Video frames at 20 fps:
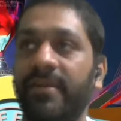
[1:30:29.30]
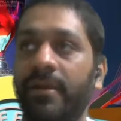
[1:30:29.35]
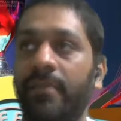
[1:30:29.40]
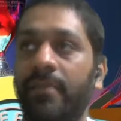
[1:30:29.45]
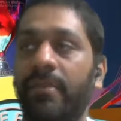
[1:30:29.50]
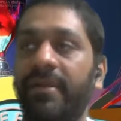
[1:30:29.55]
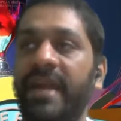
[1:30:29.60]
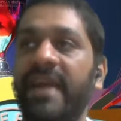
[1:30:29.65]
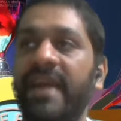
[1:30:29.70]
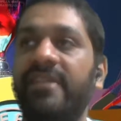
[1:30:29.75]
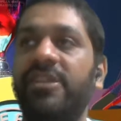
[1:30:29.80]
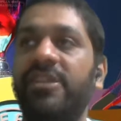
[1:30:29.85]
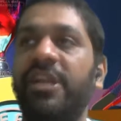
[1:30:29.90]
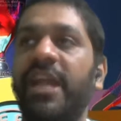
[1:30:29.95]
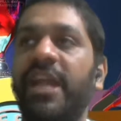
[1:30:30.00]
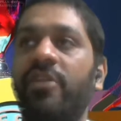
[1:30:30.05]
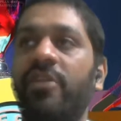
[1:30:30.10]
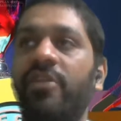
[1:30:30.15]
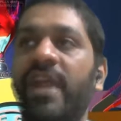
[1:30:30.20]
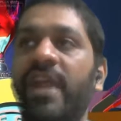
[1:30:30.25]
But nicely
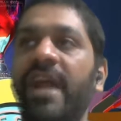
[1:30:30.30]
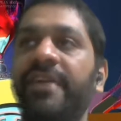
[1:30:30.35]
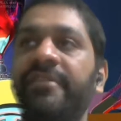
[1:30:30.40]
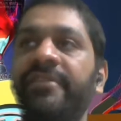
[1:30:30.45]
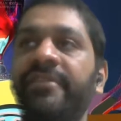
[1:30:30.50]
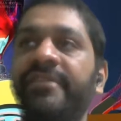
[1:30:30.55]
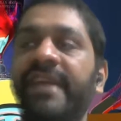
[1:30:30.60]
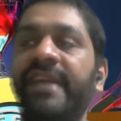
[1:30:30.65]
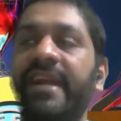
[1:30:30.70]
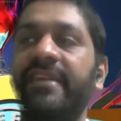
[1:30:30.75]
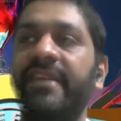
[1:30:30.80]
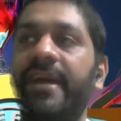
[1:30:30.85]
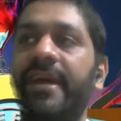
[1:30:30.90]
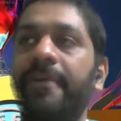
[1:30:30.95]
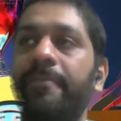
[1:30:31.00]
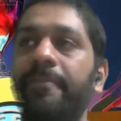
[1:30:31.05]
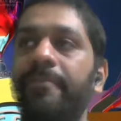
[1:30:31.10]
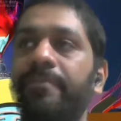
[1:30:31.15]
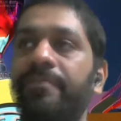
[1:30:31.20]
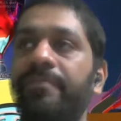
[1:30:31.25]
done on the right hand side
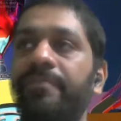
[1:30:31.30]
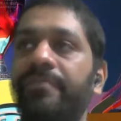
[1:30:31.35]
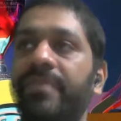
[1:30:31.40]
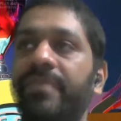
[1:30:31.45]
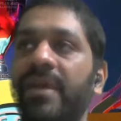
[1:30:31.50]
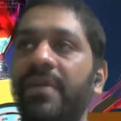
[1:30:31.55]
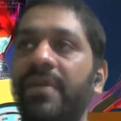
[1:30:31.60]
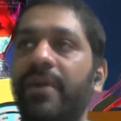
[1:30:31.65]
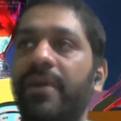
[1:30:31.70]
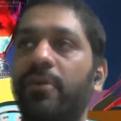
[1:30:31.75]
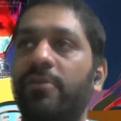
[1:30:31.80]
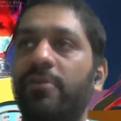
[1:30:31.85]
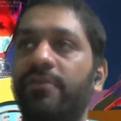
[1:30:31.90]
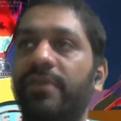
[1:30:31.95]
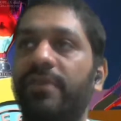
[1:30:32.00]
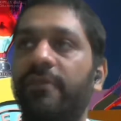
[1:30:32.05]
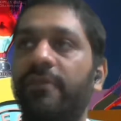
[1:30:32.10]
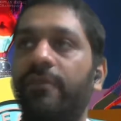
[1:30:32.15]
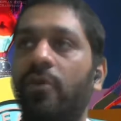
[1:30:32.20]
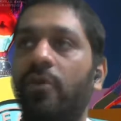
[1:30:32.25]
there. I think it was
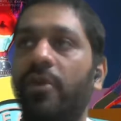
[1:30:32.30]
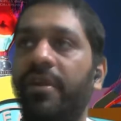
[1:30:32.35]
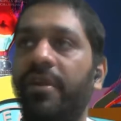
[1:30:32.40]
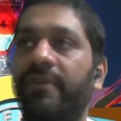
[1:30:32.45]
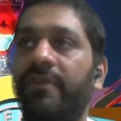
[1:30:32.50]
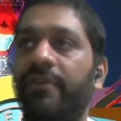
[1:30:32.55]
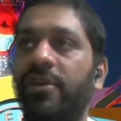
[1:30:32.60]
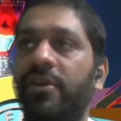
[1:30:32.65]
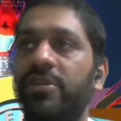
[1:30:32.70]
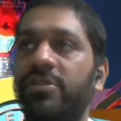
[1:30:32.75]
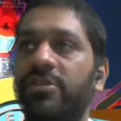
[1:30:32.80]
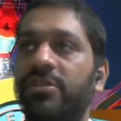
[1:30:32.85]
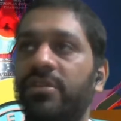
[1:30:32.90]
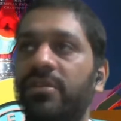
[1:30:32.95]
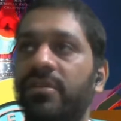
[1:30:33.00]
Phil Foden the first.